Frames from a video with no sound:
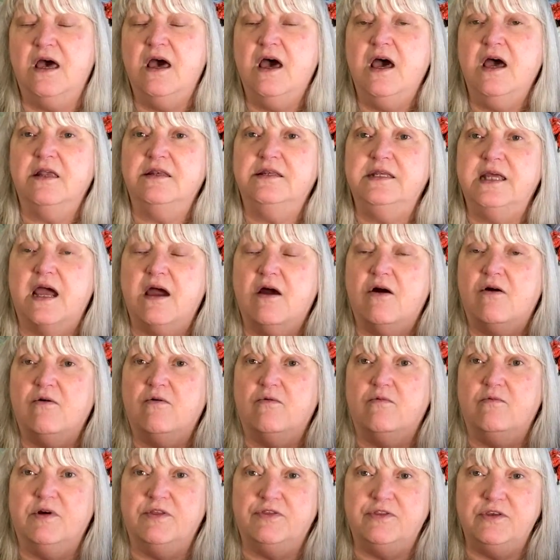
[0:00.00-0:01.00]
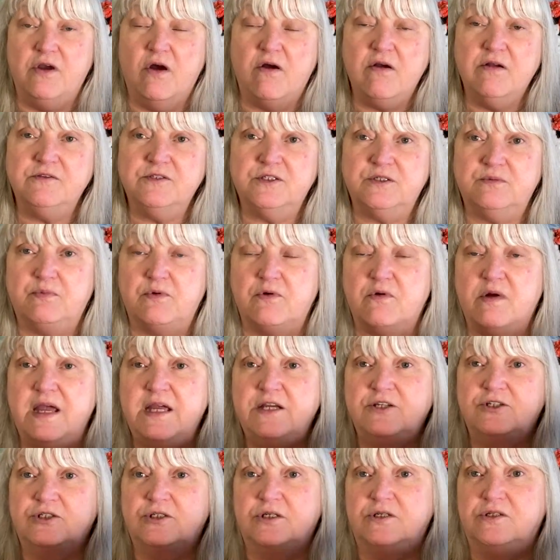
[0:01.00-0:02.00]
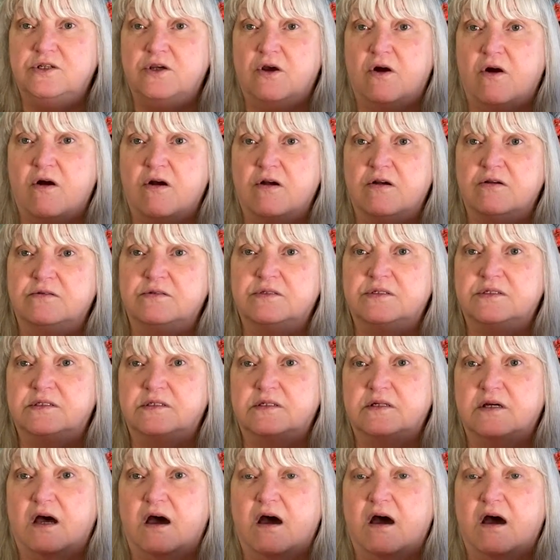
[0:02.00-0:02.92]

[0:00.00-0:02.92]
Now, with Yarnspiration yarns,